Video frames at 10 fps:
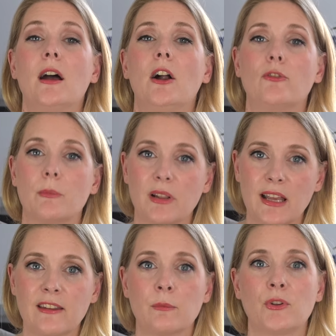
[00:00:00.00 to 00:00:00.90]
a
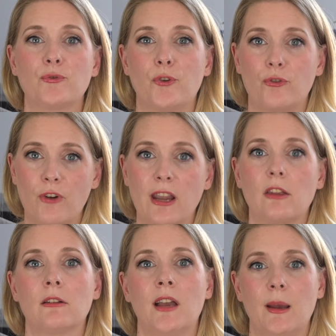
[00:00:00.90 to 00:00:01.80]
replacement for
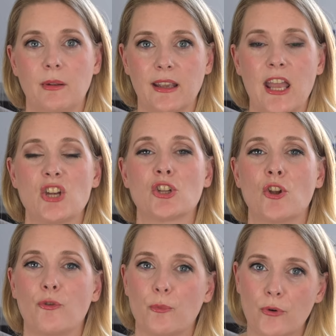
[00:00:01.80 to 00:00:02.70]
regular application
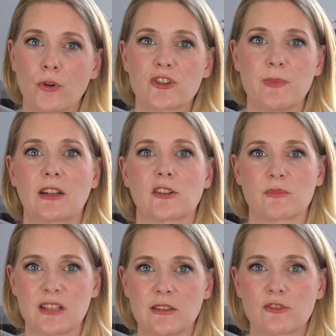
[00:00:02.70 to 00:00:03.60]
of a broad spectrum
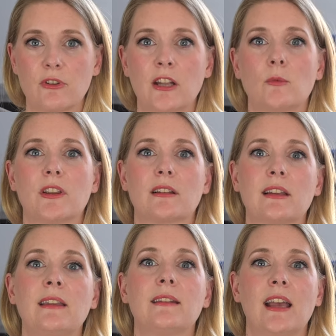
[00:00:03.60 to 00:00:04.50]
sunscreen with at
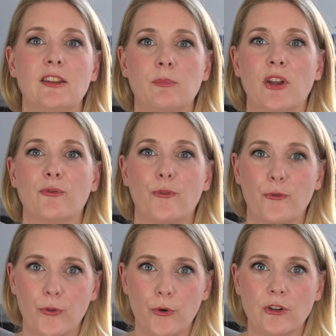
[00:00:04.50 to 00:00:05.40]
least SPF
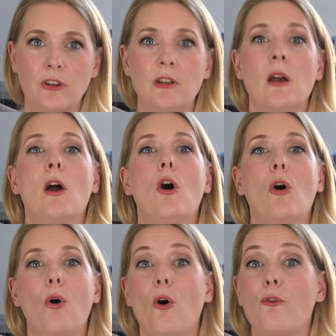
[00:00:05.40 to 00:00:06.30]
30,
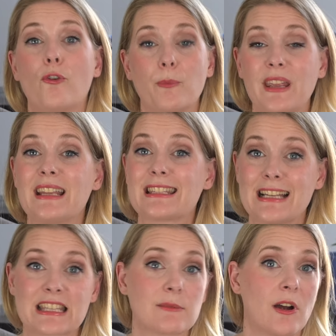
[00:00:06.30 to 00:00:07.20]
or for being
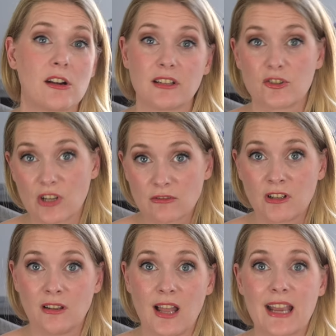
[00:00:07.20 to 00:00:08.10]
sun smart in
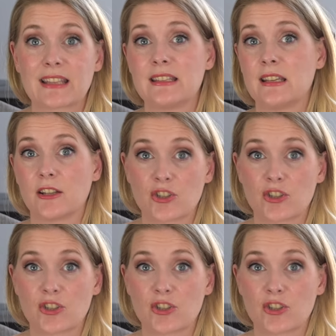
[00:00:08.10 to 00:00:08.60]
general, like seeking